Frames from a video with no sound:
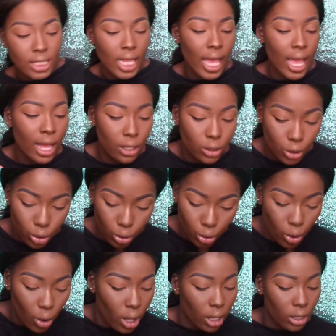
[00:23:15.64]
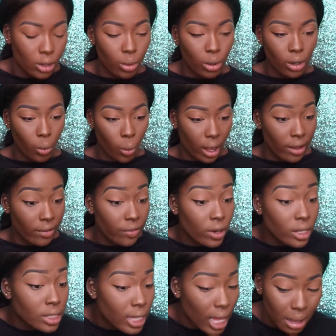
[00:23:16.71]
Take two. You want to wait for
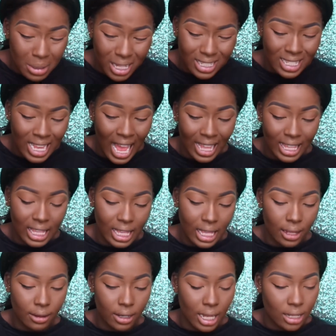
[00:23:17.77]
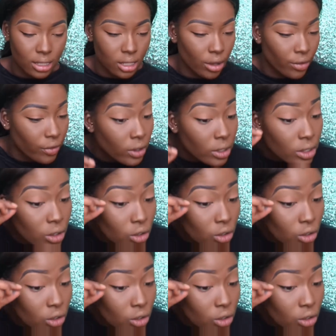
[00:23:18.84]
it to get a bit tacky, like so for it to